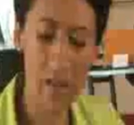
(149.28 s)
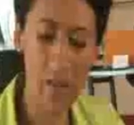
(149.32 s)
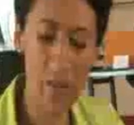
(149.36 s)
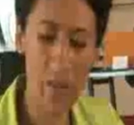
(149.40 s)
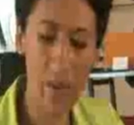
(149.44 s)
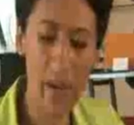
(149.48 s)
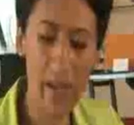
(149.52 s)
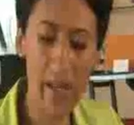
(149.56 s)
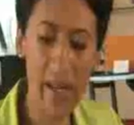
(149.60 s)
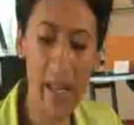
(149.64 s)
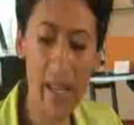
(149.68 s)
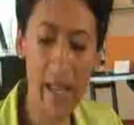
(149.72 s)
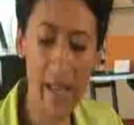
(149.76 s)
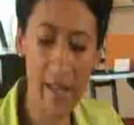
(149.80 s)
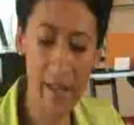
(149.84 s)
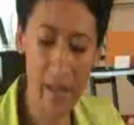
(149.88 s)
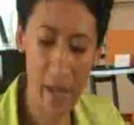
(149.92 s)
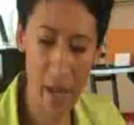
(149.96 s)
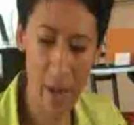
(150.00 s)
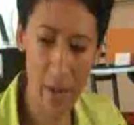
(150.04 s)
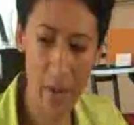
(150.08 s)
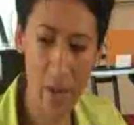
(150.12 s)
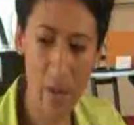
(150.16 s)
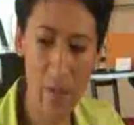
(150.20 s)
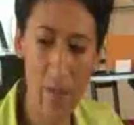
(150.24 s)
The wine
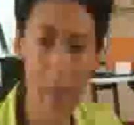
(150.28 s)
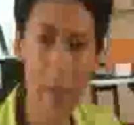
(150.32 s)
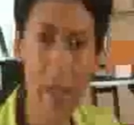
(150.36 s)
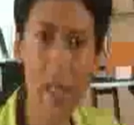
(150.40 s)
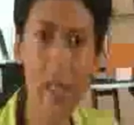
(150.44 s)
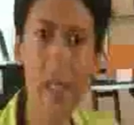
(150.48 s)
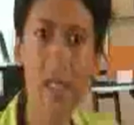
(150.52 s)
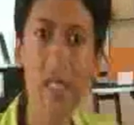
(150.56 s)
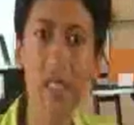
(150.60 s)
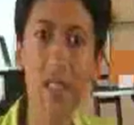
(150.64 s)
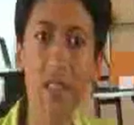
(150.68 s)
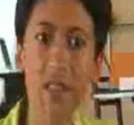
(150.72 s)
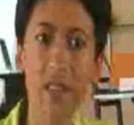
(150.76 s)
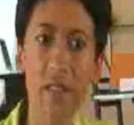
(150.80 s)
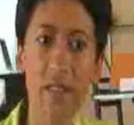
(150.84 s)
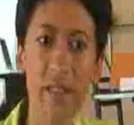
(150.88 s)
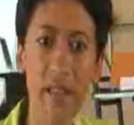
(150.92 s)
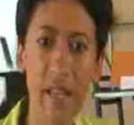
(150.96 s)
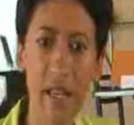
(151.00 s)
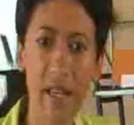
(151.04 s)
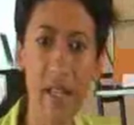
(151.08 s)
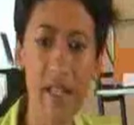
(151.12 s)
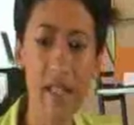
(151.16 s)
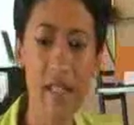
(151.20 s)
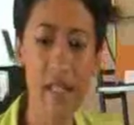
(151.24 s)
had oak, but it's still
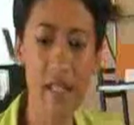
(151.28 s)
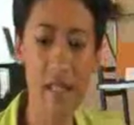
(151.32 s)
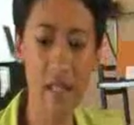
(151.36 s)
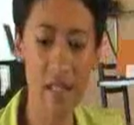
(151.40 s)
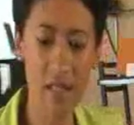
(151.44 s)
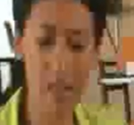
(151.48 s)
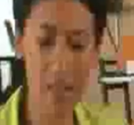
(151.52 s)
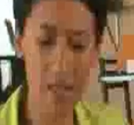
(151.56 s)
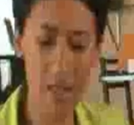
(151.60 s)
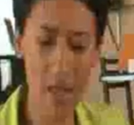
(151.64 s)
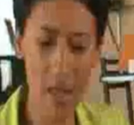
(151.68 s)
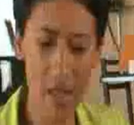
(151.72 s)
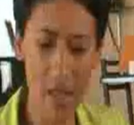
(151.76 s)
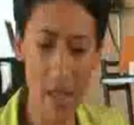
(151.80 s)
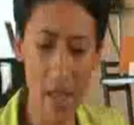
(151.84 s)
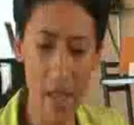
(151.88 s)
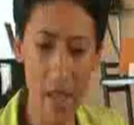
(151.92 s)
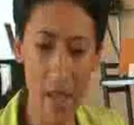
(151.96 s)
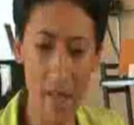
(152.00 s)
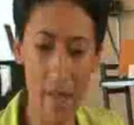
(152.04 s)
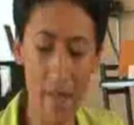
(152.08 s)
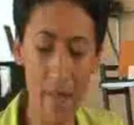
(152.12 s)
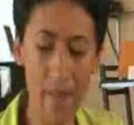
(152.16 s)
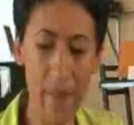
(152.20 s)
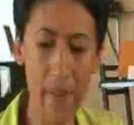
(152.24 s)
nice and
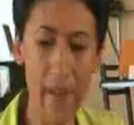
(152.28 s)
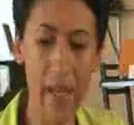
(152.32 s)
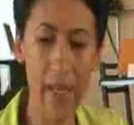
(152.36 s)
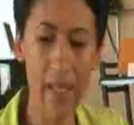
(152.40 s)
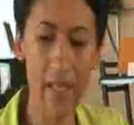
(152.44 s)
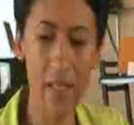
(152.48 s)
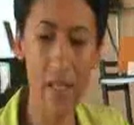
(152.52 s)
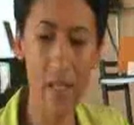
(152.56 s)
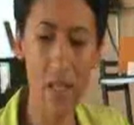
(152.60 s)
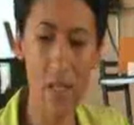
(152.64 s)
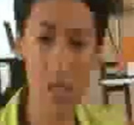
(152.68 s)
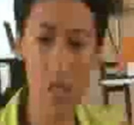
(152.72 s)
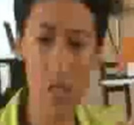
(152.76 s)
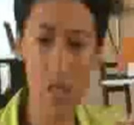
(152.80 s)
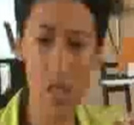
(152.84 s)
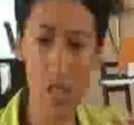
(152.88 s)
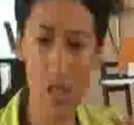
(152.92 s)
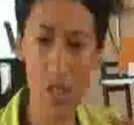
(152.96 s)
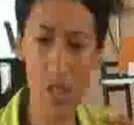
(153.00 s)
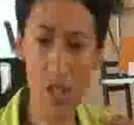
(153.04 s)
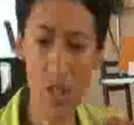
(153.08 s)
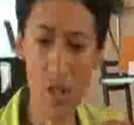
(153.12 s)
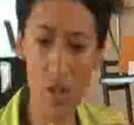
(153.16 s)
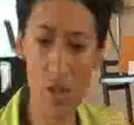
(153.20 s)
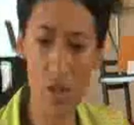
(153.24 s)
in
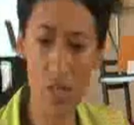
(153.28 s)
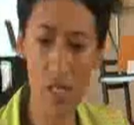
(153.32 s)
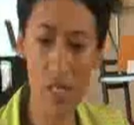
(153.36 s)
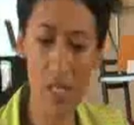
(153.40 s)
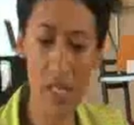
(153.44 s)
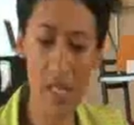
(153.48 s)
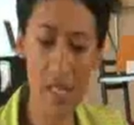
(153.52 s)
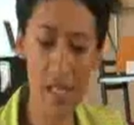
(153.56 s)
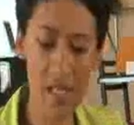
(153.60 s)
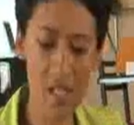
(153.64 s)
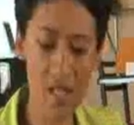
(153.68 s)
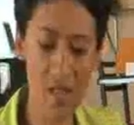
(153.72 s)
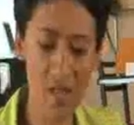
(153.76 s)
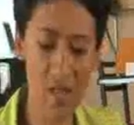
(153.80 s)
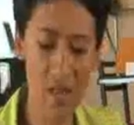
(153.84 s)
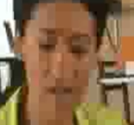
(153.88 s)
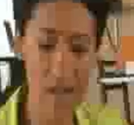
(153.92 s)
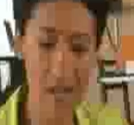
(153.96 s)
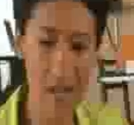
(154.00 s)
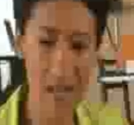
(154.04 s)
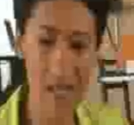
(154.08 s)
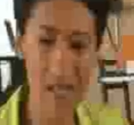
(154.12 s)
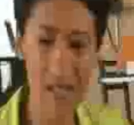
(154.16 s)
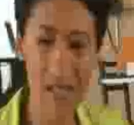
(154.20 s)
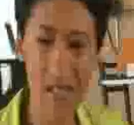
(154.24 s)
balance, shows nice
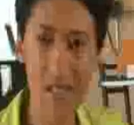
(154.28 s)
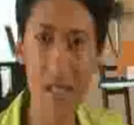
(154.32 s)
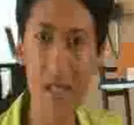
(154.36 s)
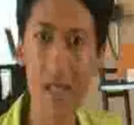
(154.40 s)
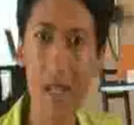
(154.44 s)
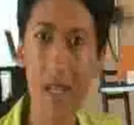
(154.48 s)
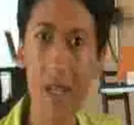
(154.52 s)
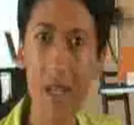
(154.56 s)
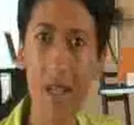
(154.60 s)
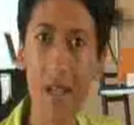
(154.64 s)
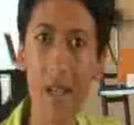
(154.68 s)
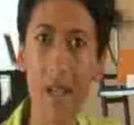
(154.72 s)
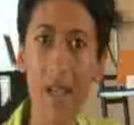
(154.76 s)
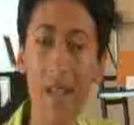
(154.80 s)
finesse,